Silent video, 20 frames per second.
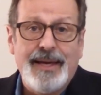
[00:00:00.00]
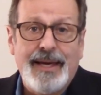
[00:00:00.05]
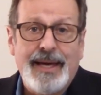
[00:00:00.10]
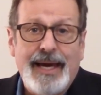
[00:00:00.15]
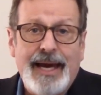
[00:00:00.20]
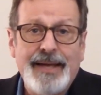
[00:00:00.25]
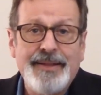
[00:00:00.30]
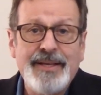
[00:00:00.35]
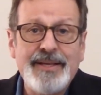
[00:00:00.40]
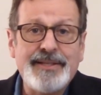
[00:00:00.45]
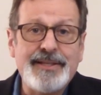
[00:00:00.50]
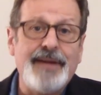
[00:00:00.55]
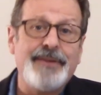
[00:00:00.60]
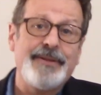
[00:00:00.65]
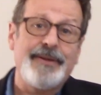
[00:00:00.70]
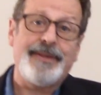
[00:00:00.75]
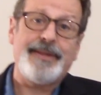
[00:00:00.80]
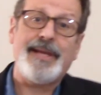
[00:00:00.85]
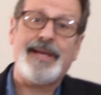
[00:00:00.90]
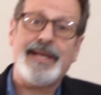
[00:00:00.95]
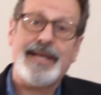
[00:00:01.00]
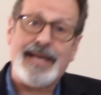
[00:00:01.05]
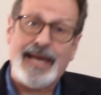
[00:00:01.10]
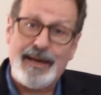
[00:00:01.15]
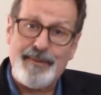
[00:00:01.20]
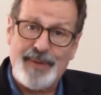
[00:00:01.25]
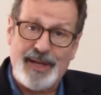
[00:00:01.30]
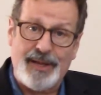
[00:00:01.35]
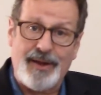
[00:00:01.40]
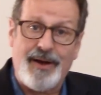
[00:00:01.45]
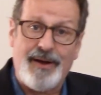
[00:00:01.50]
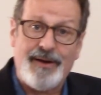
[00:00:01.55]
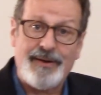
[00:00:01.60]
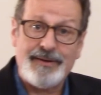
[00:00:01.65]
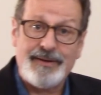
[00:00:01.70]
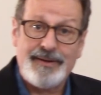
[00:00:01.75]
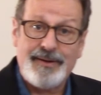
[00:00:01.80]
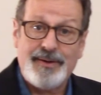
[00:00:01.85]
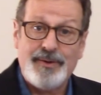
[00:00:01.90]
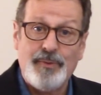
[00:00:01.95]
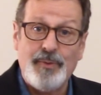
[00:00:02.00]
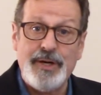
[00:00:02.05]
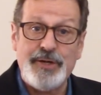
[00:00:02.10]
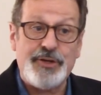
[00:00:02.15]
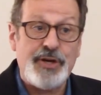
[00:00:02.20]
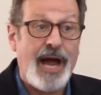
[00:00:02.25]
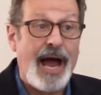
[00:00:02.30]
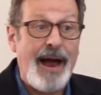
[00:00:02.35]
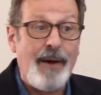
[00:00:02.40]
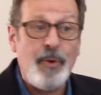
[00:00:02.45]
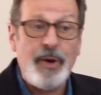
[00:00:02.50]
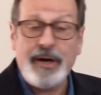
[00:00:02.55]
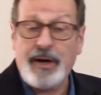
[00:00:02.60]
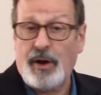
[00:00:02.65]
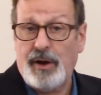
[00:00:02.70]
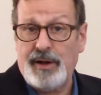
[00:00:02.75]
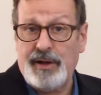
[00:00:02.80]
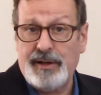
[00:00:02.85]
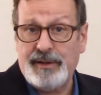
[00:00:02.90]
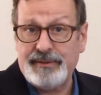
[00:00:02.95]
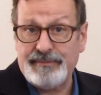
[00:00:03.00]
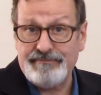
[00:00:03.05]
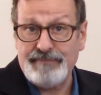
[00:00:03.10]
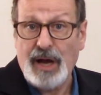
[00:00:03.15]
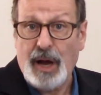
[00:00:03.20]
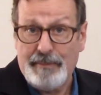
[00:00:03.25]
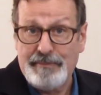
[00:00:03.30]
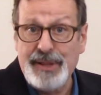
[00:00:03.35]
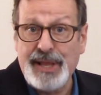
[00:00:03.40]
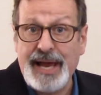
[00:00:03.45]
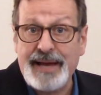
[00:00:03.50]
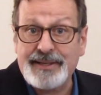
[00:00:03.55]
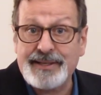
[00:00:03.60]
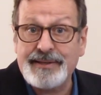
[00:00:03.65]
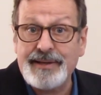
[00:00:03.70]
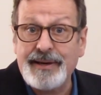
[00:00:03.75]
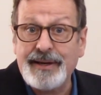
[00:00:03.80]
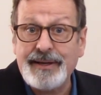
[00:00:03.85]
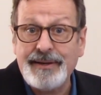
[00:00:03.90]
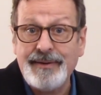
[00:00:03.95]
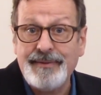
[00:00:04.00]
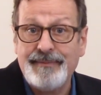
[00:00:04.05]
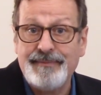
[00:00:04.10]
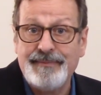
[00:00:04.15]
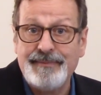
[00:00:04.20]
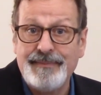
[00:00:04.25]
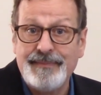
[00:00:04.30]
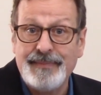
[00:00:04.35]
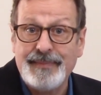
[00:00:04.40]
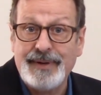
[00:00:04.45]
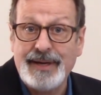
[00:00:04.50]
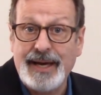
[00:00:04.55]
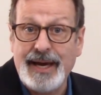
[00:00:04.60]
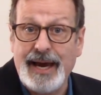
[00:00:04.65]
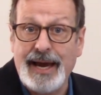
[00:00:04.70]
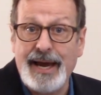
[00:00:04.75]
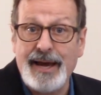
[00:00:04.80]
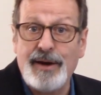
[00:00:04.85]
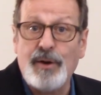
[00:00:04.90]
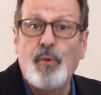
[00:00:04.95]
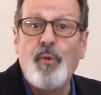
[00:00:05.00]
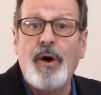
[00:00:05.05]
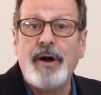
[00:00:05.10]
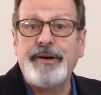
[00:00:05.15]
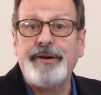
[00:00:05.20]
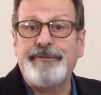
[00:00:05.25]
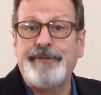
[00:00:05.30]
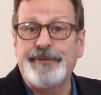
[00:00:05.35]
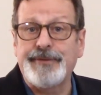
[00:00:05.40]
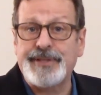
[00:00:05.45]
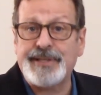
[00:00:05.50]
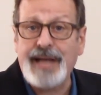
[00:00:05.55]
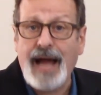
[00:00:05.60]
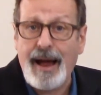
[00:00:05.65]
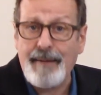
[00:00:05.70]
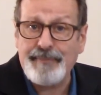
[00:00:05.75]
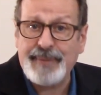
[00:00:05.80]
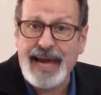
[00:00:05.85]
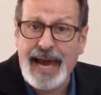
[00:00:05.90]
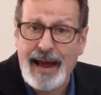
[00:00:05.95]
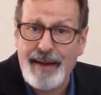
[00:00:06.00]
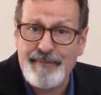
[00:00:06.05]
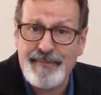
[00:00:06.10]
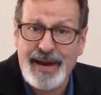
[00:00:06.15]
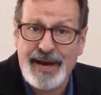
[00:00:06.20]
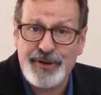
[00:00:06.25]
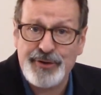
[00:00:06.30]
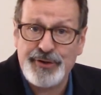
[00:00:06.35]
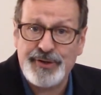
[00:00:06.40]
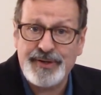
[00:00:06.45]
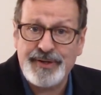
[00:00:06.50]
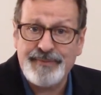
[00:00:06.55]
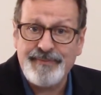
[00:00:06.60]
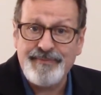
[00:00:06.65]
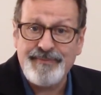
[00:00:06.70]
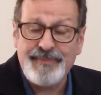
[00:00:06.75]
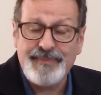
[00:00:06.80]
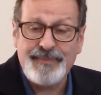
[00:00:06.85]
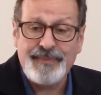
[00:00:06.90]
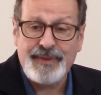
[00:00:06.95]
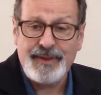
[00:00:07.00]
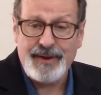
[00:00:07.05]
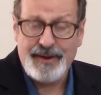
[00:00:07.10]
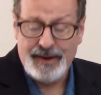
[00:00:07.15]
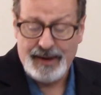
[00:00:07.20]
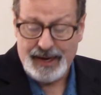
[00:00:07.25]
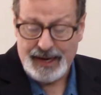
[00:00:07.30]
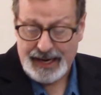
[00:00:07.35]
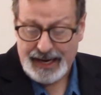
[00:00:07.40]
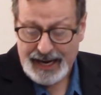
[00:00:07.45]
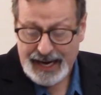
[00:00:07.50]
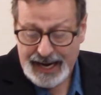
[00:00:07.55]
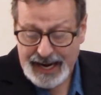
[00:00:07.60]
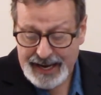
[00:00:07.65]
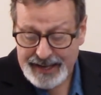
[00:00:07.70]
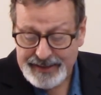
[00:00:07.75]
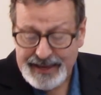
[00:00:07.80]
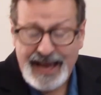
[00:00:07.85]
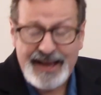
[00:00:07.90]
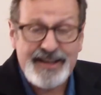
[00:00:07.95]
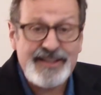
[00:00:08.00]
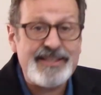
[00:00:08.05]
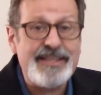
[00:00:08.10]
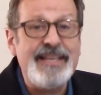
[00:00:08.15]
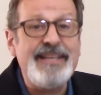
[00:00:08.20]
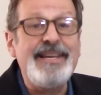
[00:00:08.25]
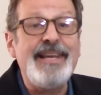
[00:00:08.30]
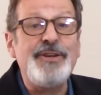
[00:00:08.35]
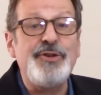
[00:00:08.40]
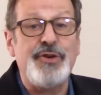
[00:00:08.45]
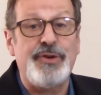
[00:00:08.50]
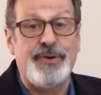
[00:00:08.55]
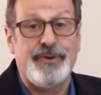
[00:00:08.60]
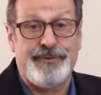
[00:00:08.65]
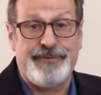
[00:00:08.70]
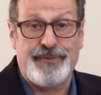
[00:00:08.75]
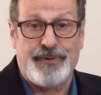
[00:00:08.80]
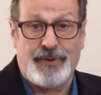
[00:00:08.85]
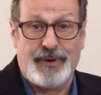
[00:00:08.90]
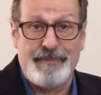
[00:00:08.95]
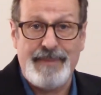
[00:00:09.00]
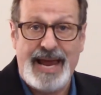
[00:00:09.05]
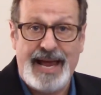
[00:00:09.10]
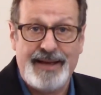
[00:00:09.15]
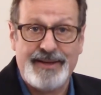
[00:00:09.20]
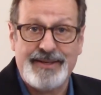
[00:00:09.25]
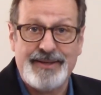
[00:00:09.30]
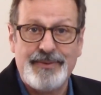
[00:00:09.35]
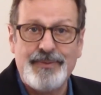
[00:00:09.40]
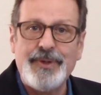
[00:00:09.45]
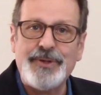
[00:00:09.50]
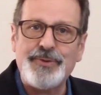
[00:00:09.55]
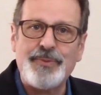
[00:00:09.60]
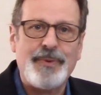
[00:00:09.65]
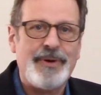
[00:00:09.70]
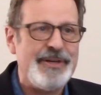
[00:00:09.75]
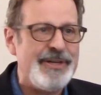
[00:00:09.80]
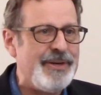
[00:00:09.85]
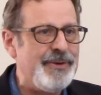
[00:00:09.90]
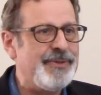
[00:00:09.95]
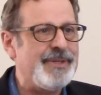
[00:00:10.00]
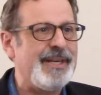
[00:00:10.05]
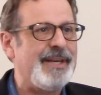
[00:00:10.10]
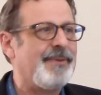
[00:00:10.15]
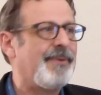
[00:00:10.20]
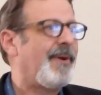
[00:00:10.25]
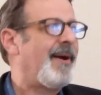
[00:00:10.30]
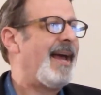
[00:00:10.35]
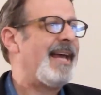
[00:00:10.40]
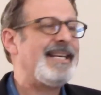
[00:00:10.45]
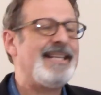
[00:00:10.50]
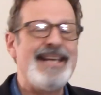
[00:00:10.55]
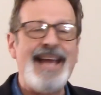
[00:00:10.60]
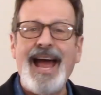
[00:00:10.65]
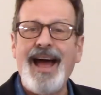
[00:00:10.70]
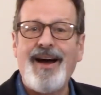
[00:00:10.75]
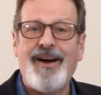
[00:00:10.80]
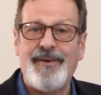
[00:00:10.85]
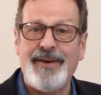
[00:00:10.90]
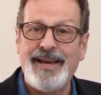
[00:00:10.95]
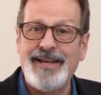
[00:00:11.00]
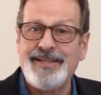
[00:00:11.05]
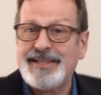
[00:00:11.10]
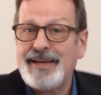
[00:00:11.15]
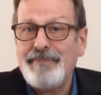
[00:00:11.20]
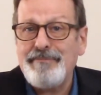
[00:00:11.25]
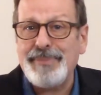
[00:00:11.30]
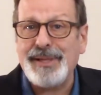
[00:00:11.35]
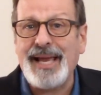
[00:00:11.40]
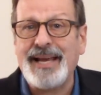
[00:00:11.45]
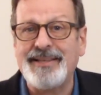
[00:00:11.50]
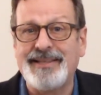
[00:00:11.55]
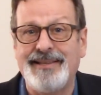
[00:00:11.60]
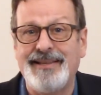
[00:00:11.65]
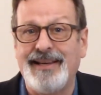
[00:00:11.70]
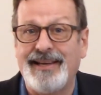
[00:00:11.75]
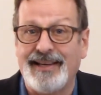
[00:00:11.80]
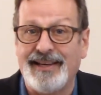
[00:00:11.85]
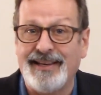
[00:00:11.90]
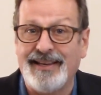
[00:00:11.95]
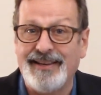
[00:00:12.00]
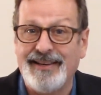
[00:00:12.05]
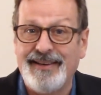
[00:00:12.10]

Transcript: and this other thing came along, which I would call a blessing and a wonderful stopgap measure and that is the digital format, which we're using right now. It's a blessing,